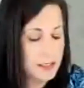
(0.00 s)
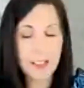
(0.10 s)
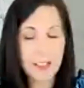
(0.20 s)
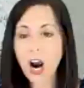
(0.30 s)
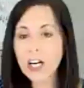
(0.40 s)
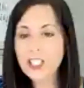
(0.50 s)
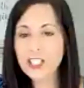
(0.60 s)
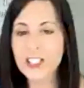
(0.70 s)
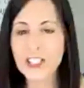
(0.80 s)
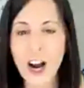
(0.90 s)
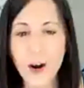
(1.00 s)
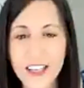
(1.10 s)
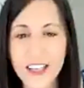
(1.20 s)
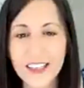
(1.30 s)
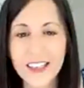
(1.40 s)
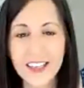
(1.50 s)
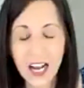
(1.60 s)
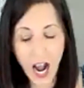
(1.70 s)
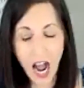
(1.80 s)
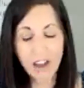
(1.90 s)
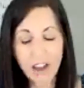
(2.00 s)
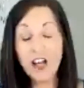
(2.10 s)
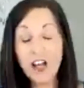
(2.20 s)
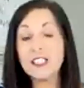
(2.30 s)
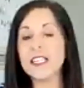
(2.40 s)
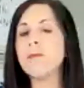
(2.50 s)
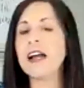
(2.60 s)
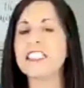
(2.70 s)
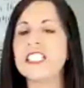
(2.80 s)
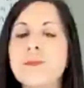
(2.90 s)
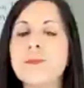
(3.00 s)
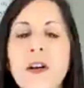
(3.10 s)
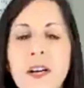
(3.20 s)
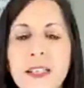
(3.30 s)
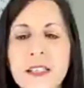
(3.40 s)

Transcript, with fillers: scars to show it. I felt it in my spirit.